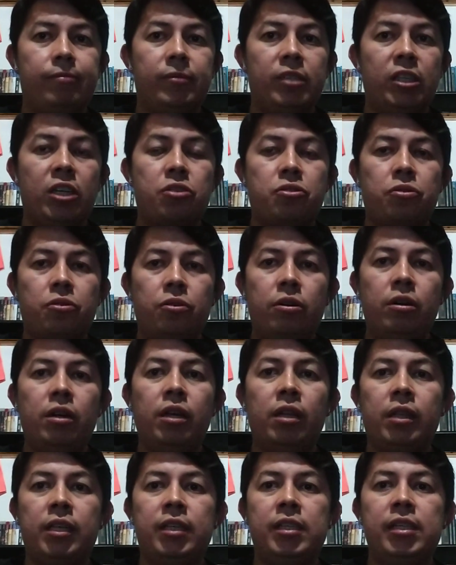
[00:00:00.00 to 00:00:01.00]
Yeah,
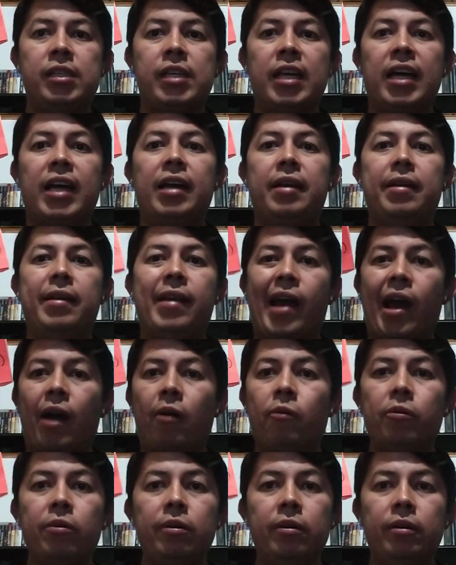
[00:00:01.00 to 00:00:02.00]
sure, this is a
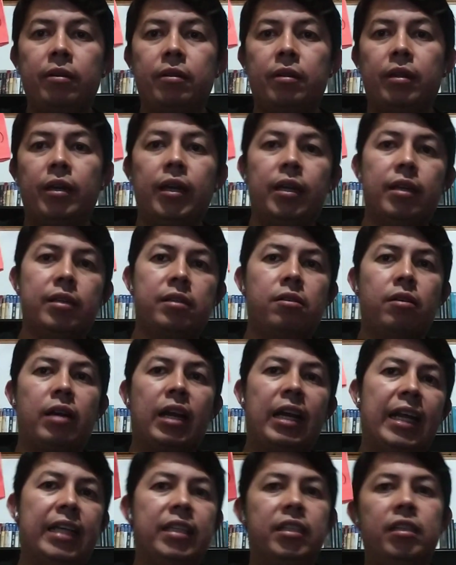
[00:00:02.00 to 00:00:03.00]
noun. It is not
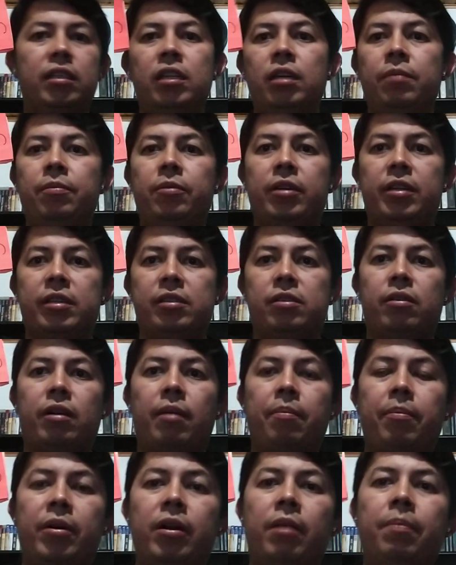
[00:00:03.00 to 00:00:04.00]
an adjective, or it is not a
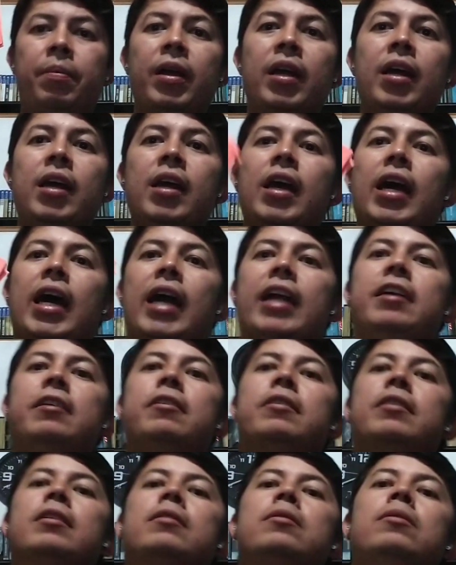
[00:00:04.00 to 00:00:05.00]
verb. And in
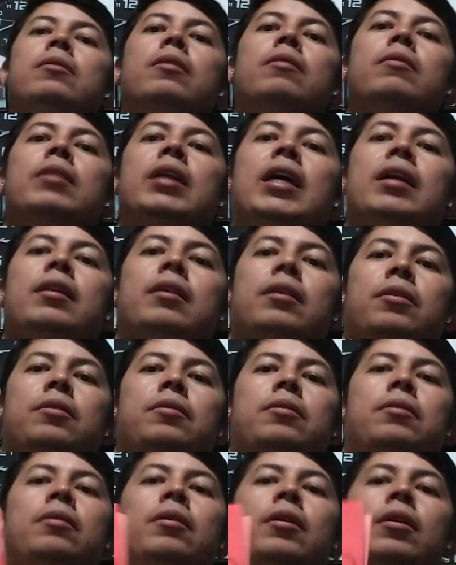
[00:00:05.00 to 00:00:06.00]
order to know that,
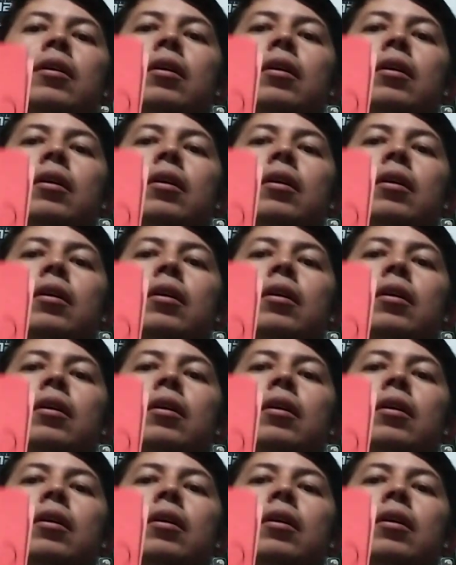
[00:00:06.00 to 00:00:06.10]
you